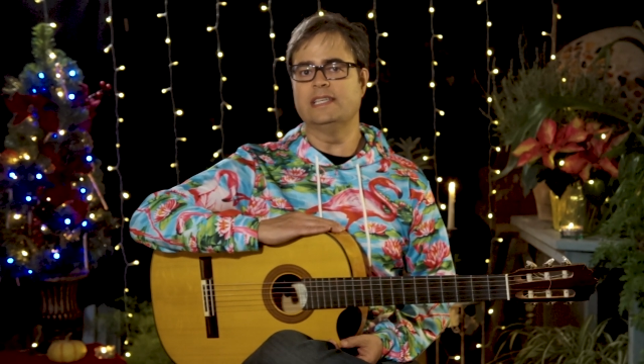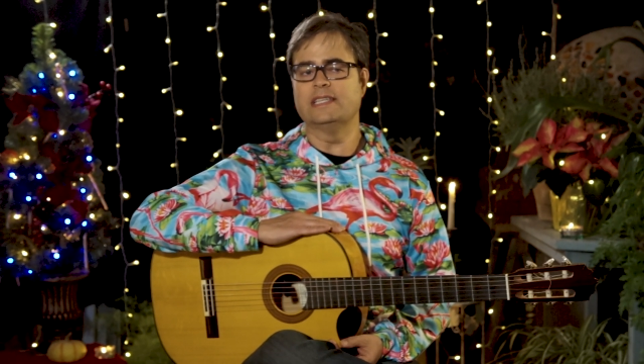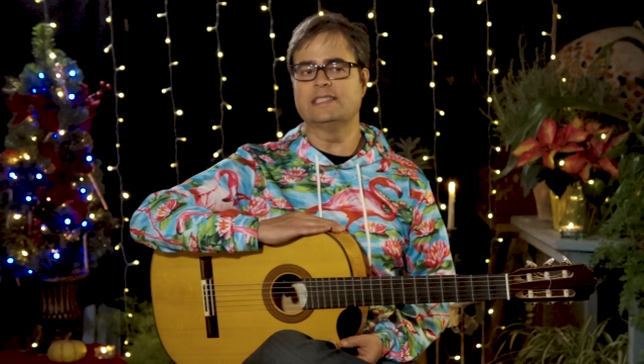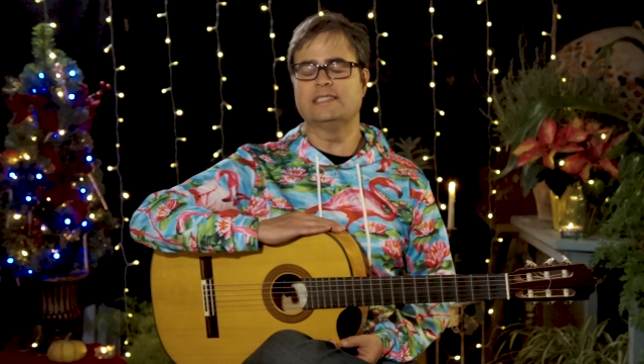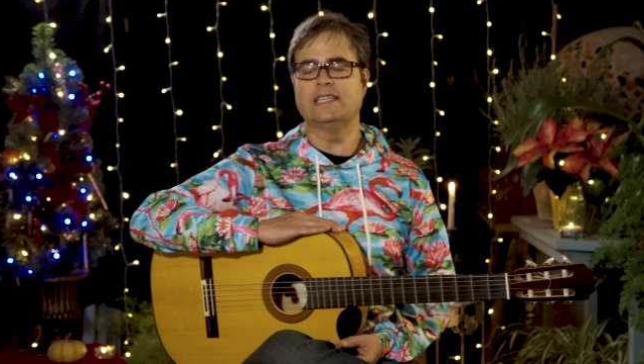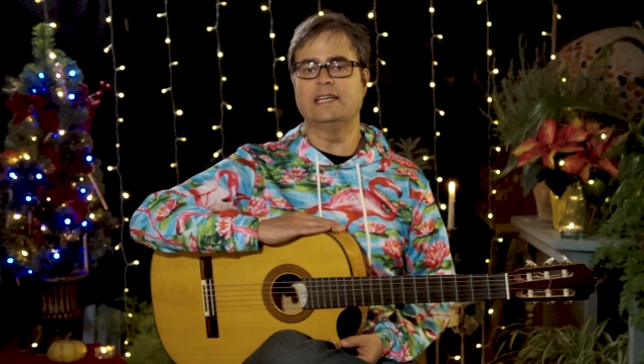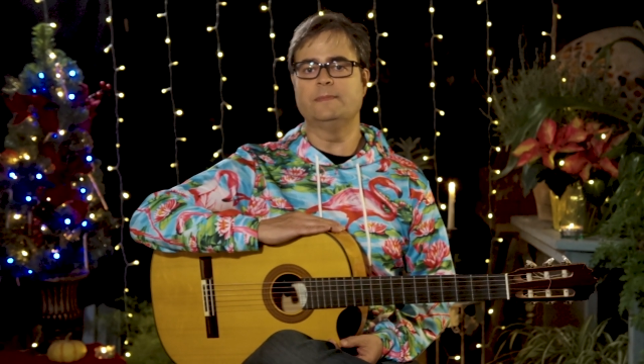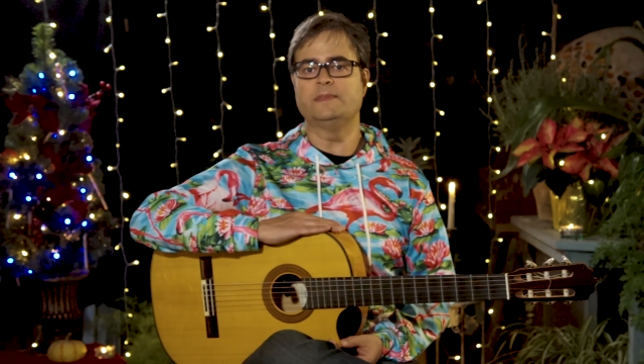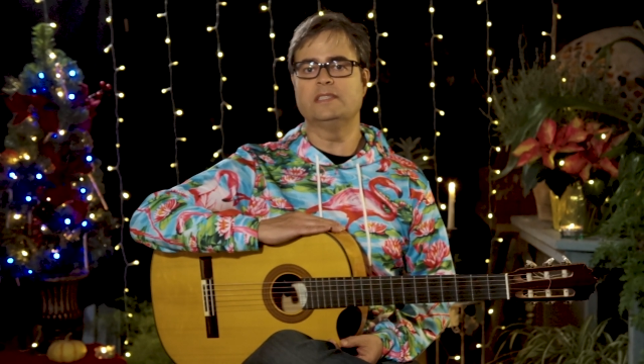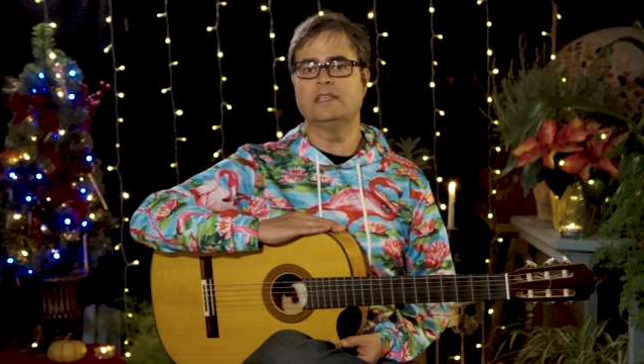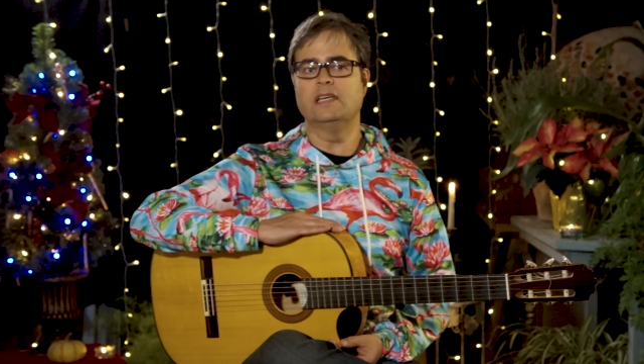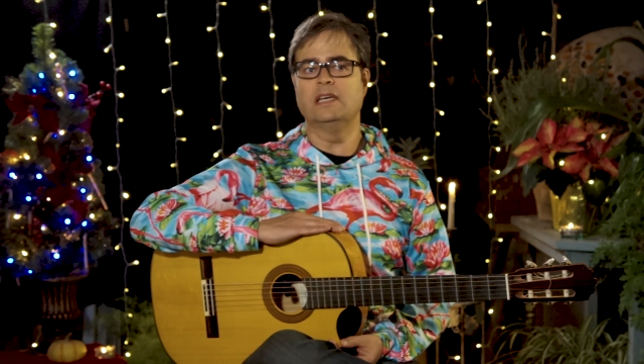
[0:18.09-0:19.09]

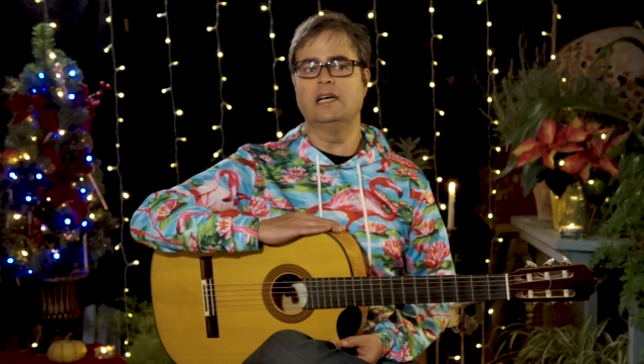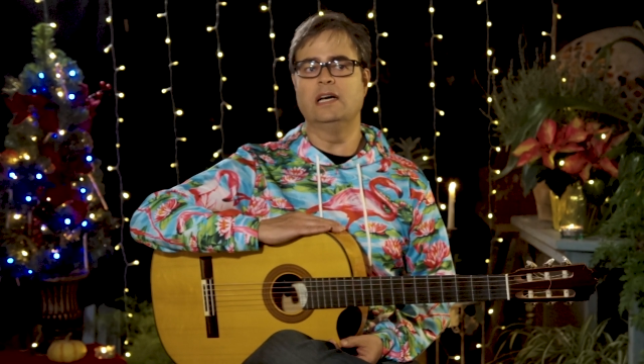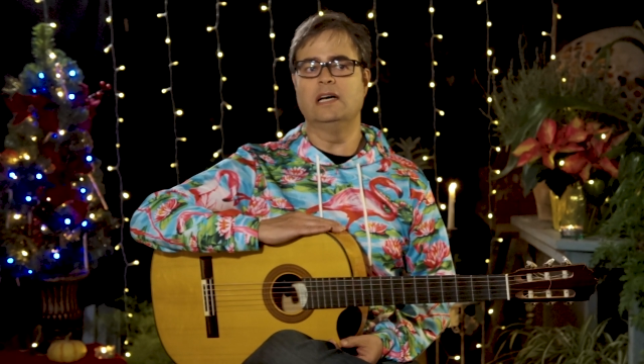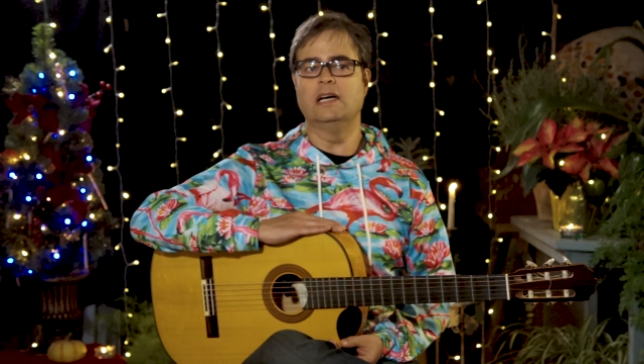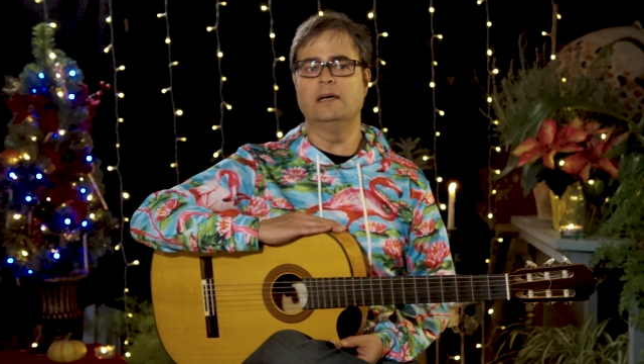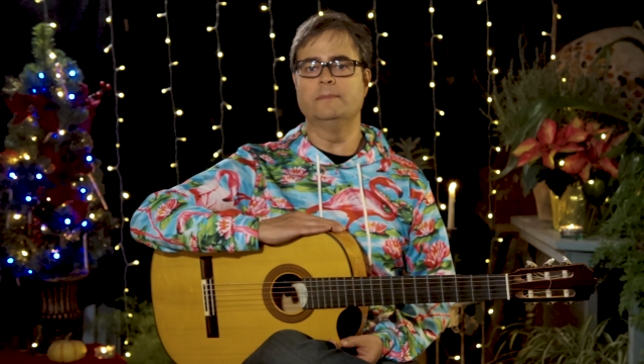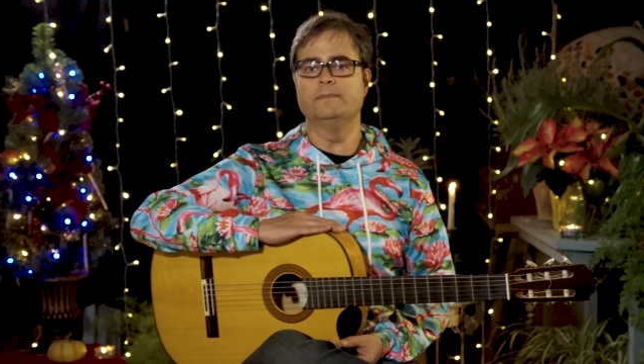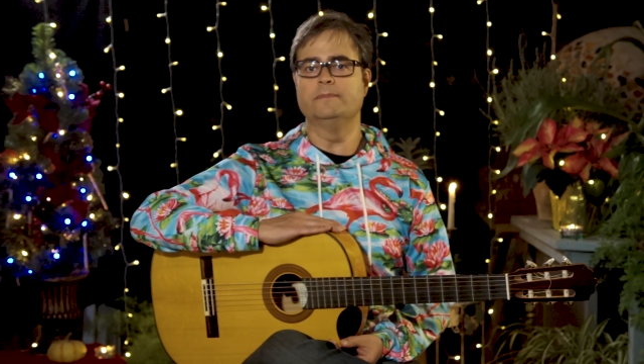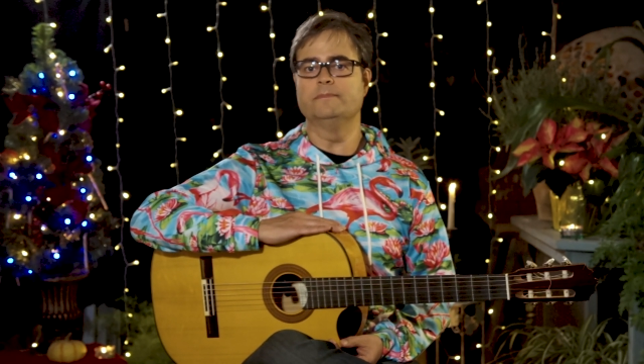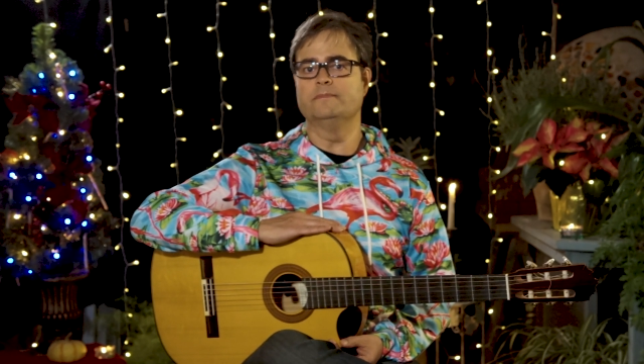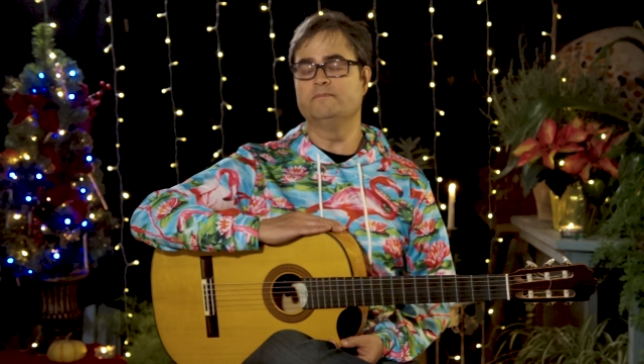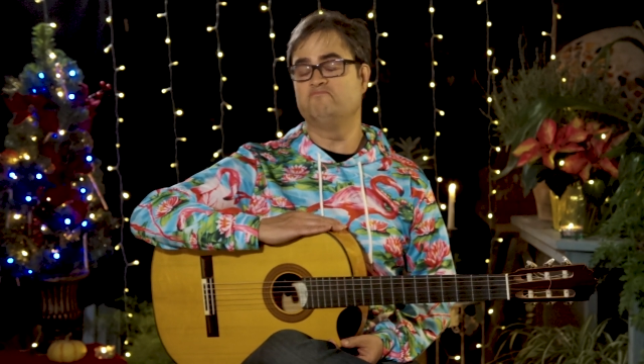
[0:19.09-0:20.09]
except
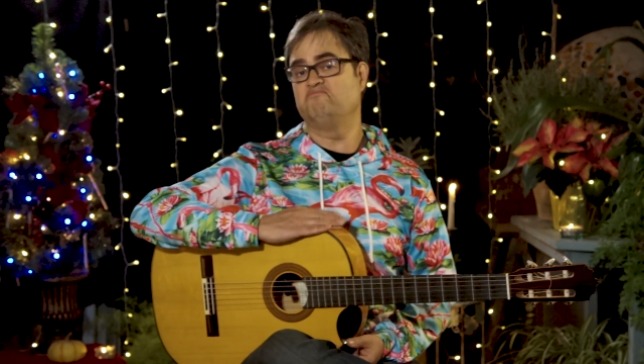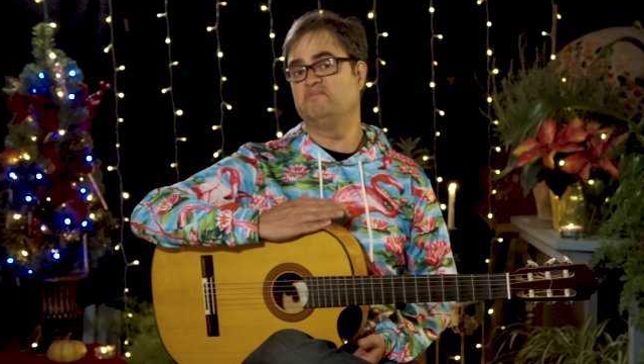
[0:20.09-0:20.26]
sung